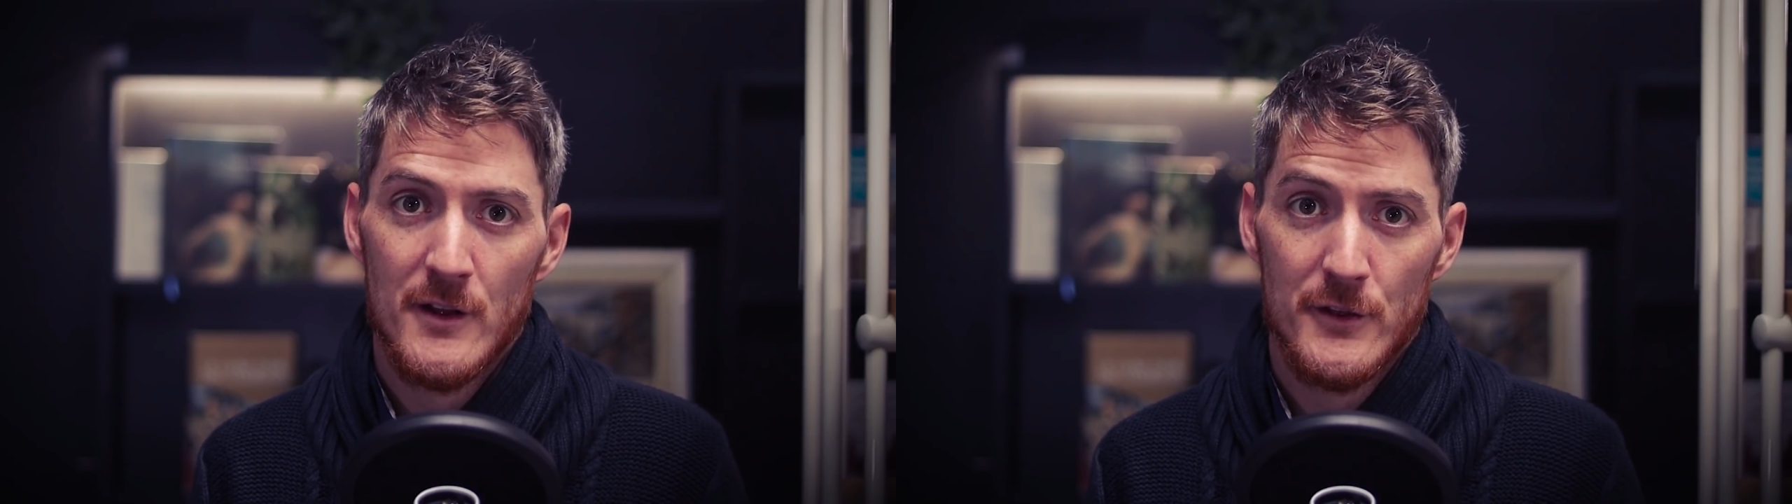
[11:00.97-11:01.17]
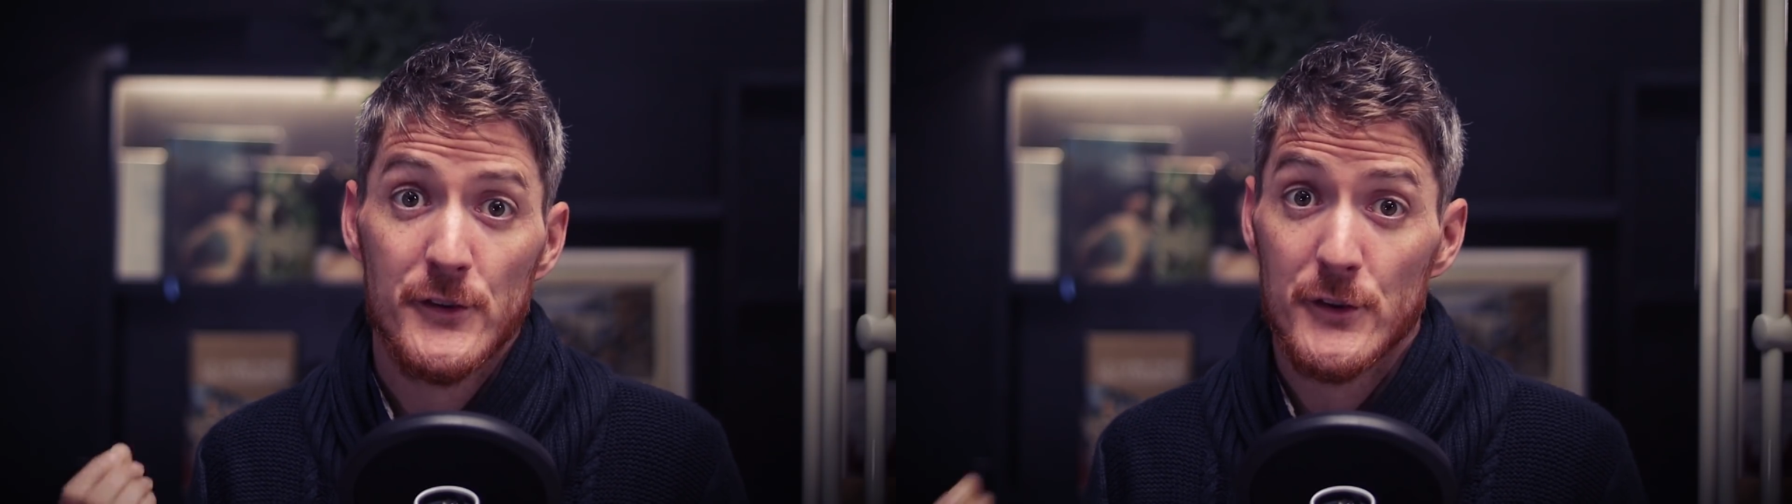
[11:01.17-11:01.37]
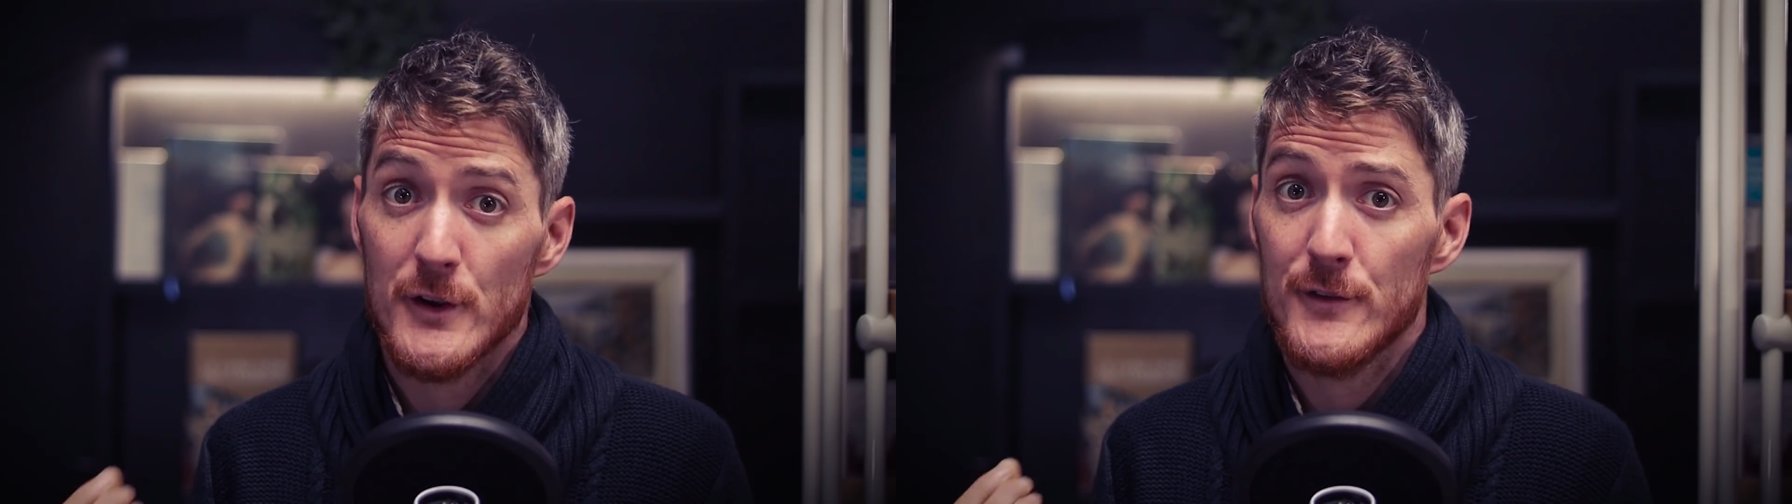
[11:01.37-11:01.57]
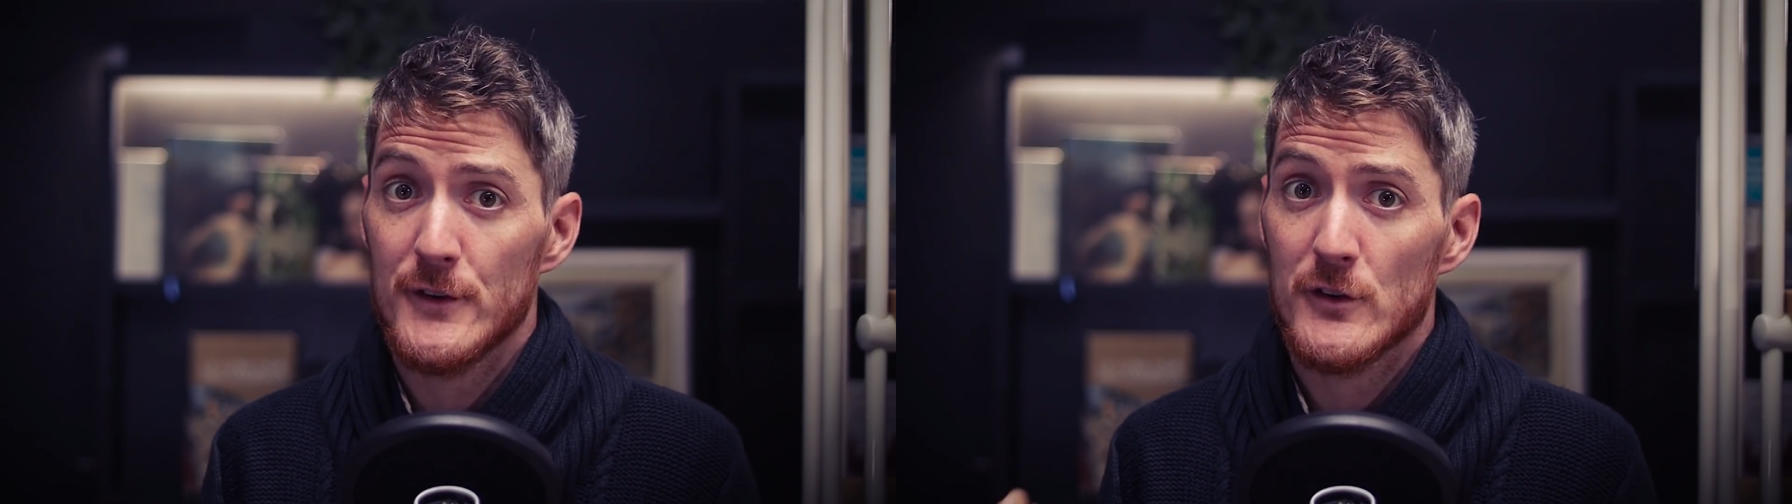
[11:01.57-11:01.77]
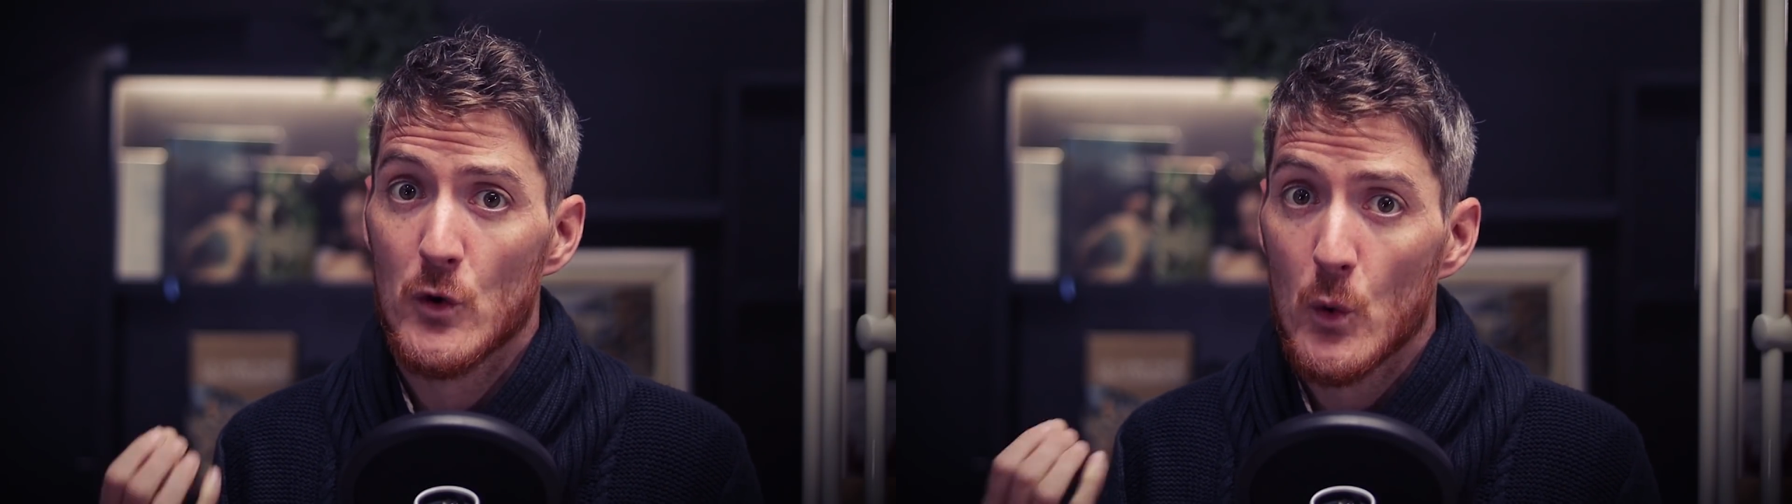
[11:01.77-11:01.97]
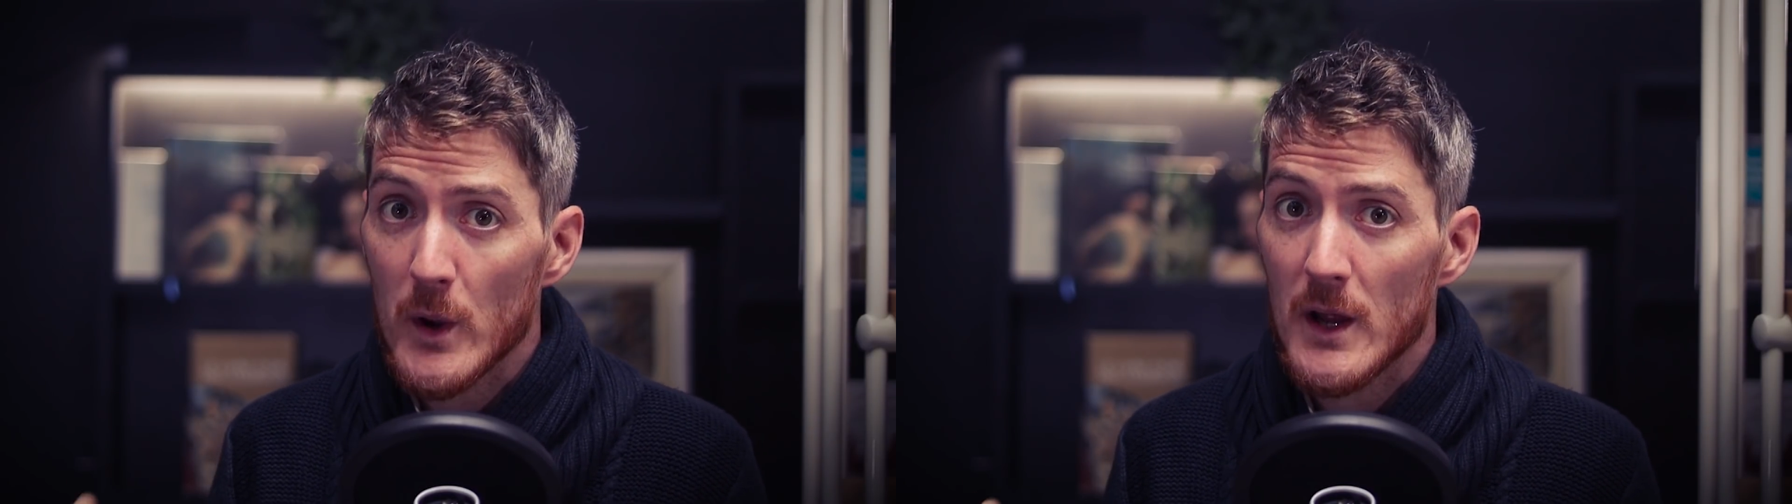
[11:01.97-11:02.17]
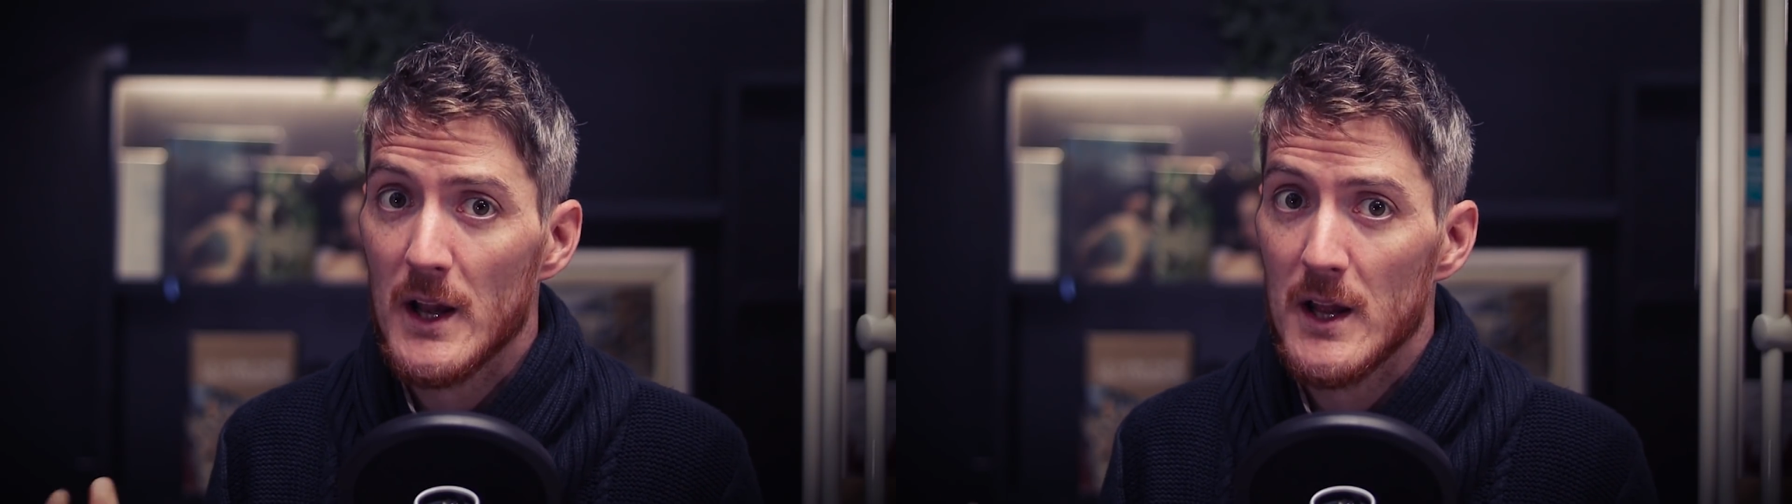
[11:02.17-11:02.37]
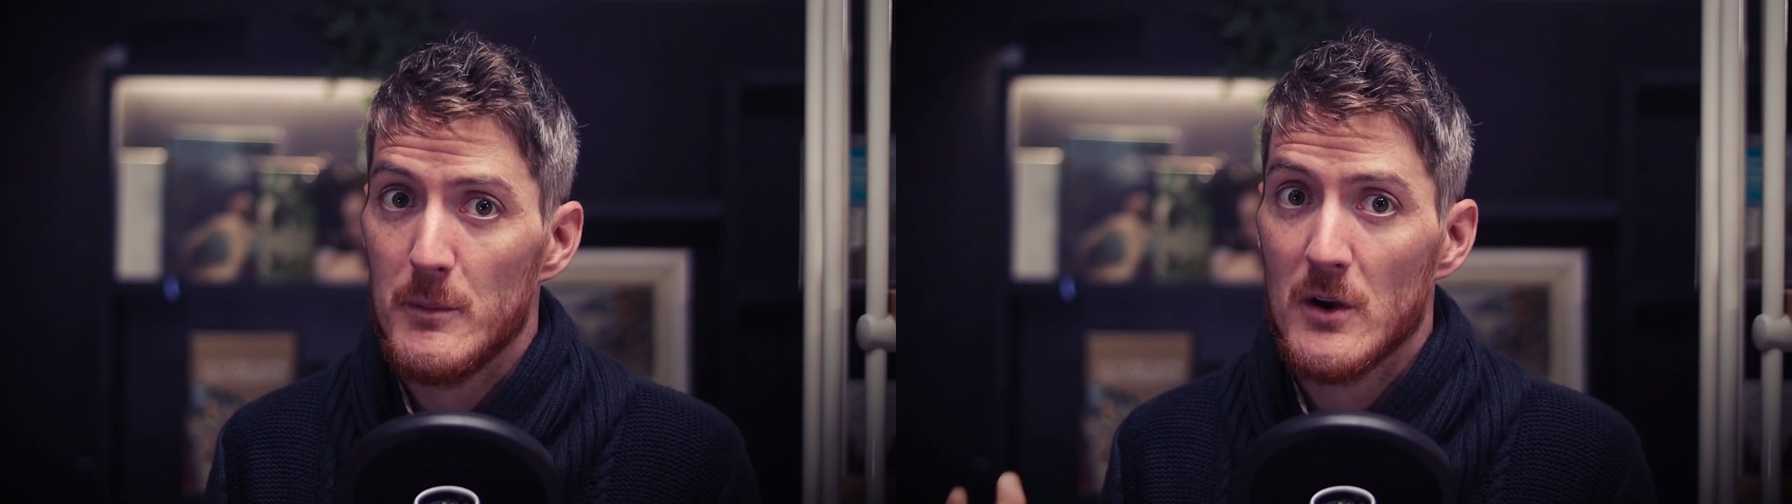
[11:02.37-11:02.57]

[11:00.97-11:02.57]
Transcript: the surface quickly